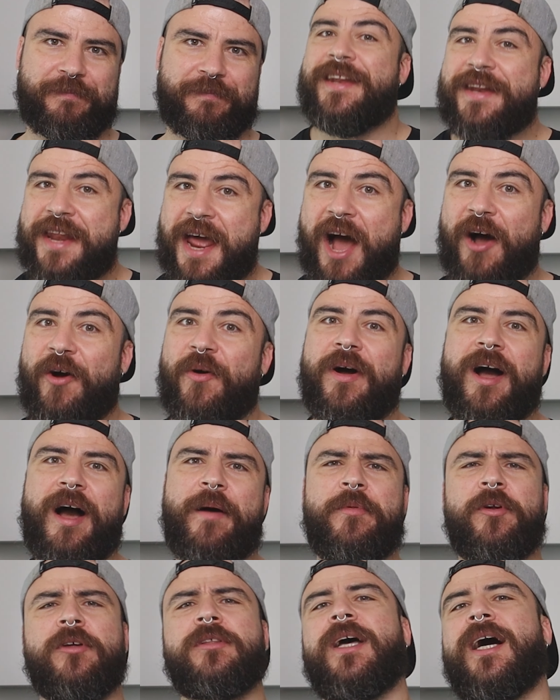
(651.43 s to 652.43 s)
Now,
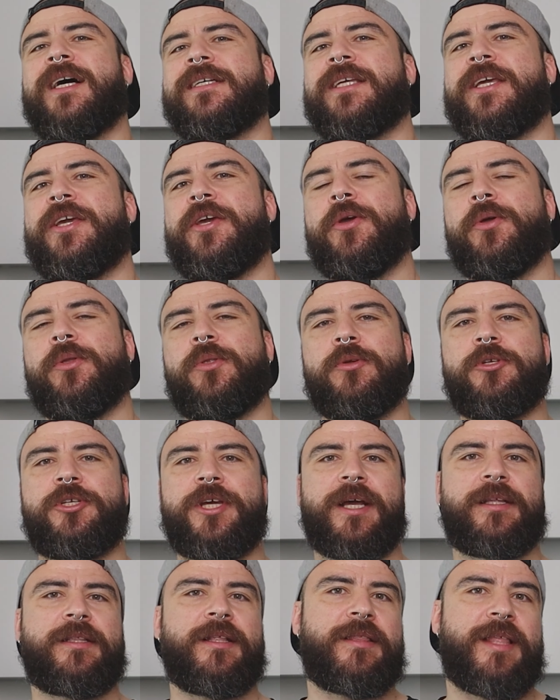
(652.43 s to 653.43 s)
I'm not asking you to
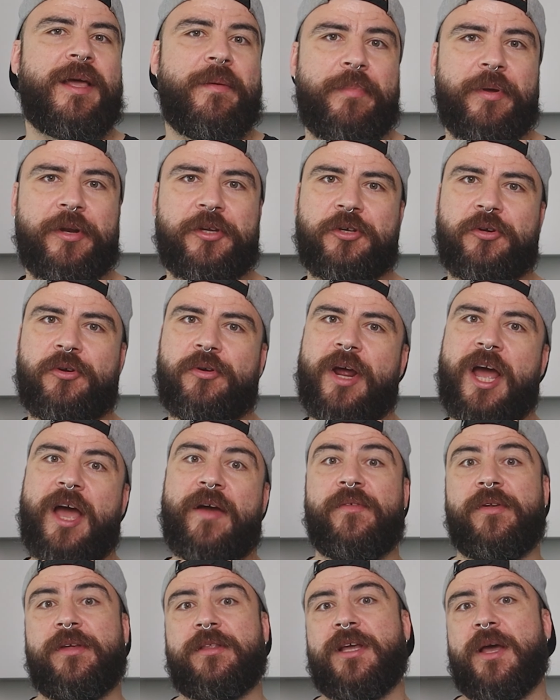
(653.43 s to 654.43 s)
check the temperature
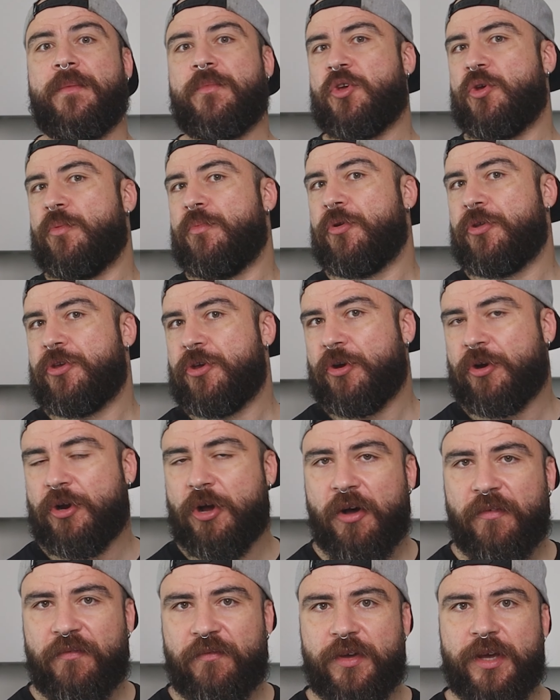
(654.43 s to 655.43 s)
every time you brew your
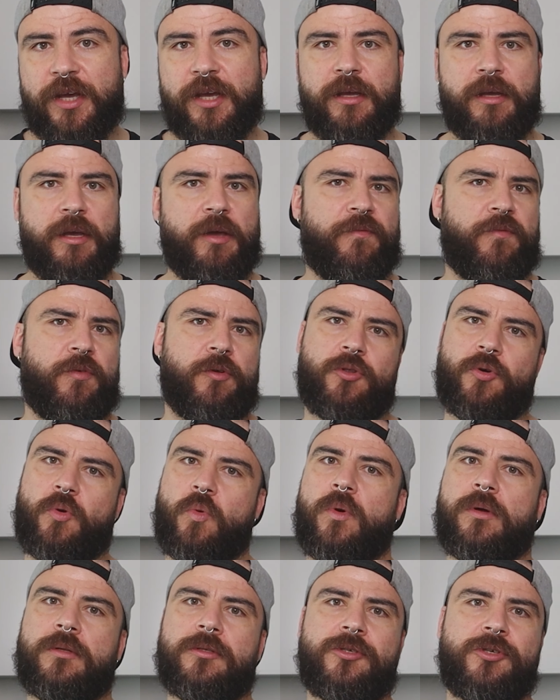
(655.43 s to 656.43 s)
coffee if you don't
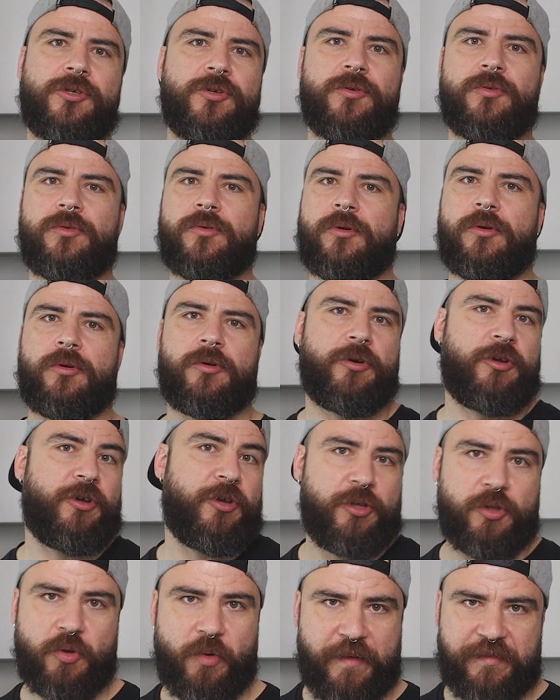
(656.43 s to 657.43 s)
want to or
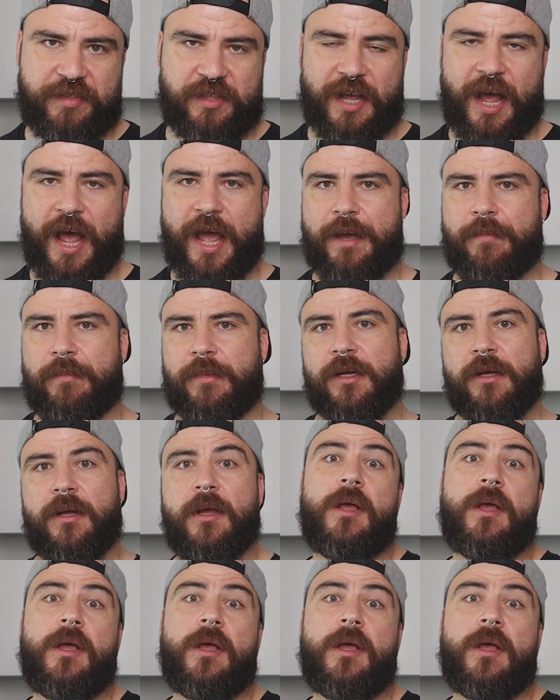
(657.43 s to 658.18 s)
you don't have time.